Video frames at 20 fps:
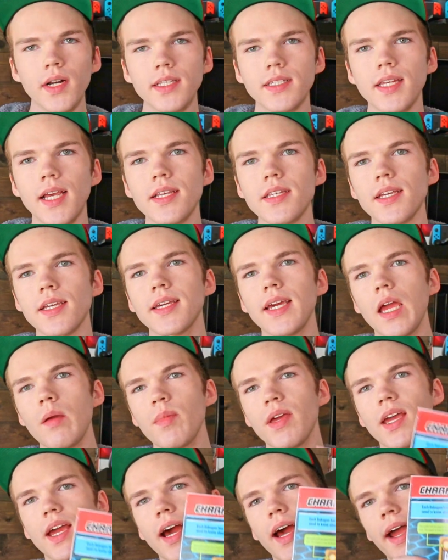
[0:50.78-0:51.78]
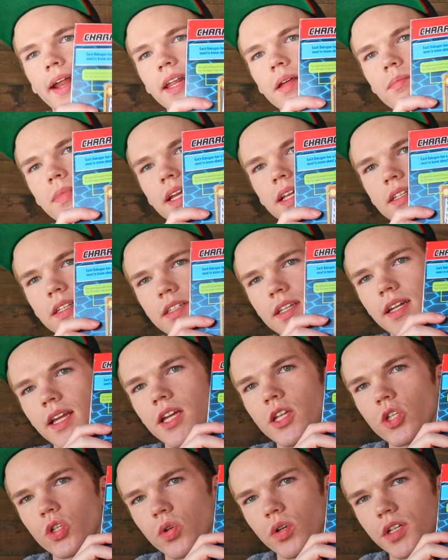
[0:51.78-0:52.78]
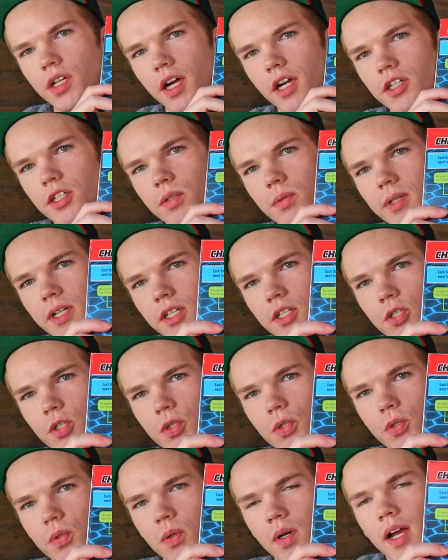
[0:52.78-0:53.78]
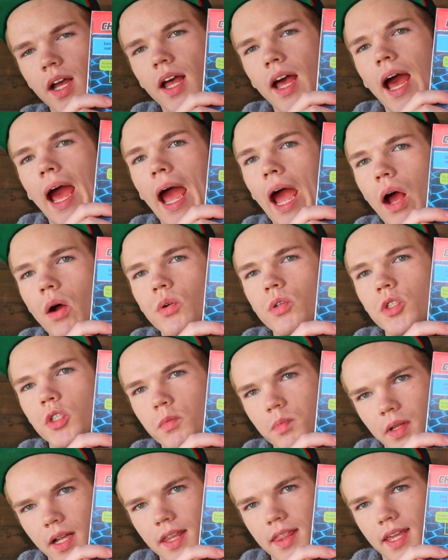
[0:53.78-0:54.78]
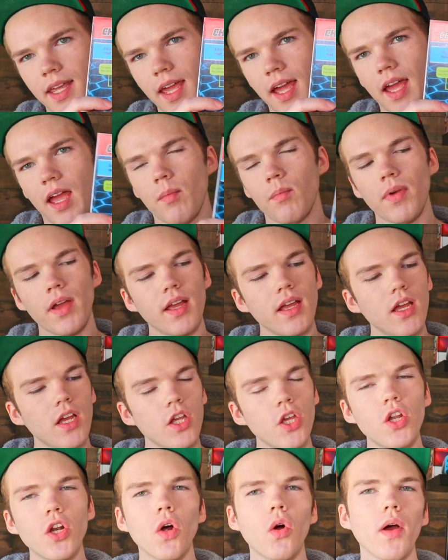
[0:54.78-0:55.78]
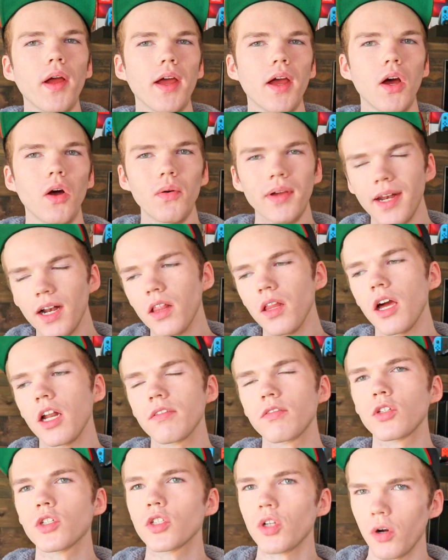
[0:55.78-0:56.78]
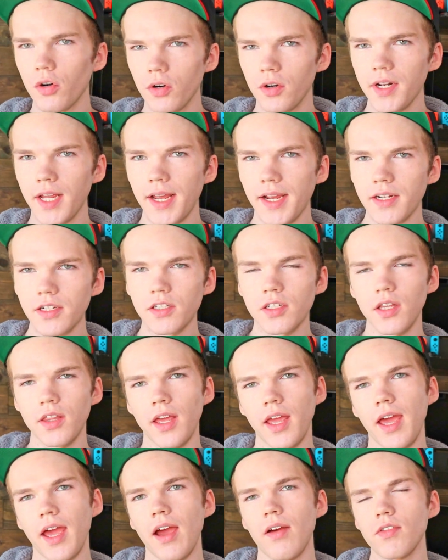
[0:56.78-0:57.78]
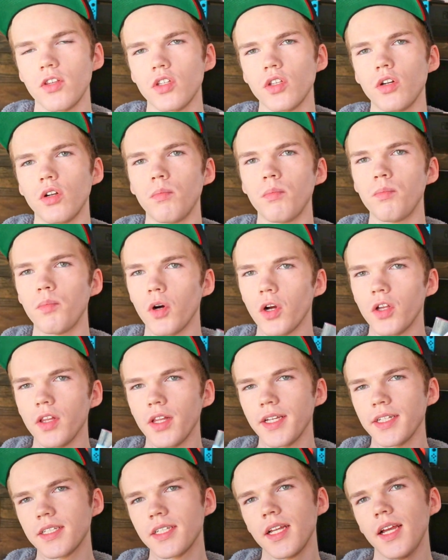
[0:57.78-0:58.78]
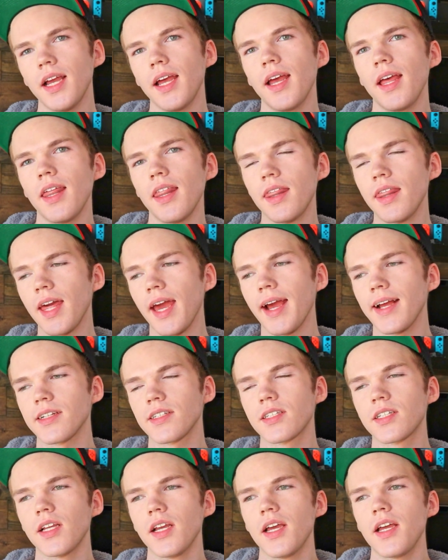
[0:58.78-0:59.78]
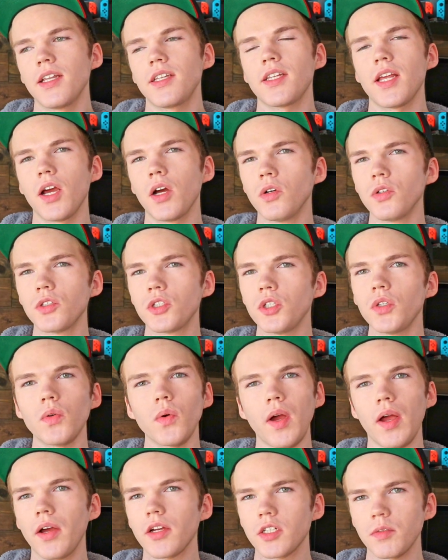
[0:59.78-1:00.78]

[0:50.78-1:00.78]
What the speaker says: it says a gaming guide, it means it's an introductory to how to play the game. You know how in a lot of starter decks, they have this little booklet that tells you how